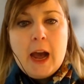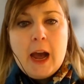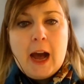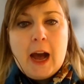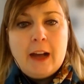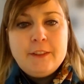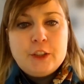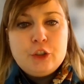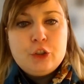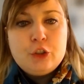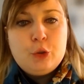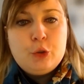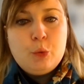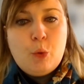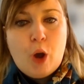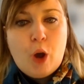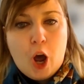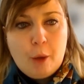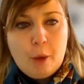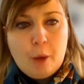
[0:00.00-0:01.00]
Other
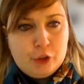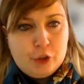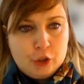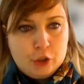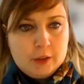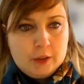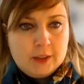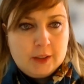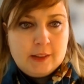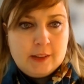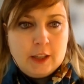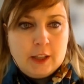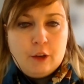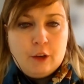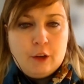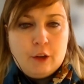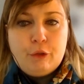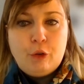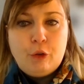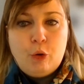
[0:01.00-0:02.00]
two options
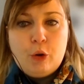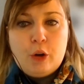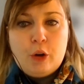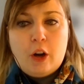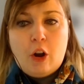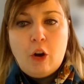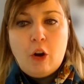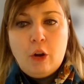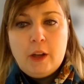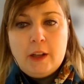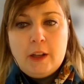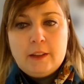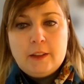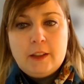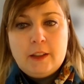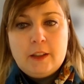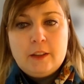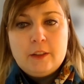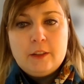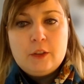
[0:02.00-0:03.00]
for
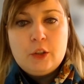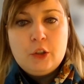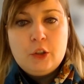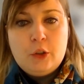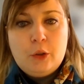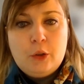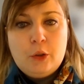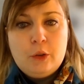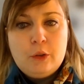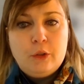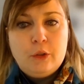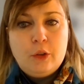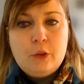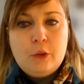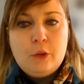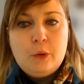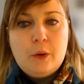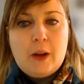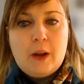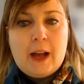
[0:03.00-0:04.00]
oil
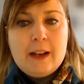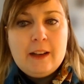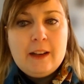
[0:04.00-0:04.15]
to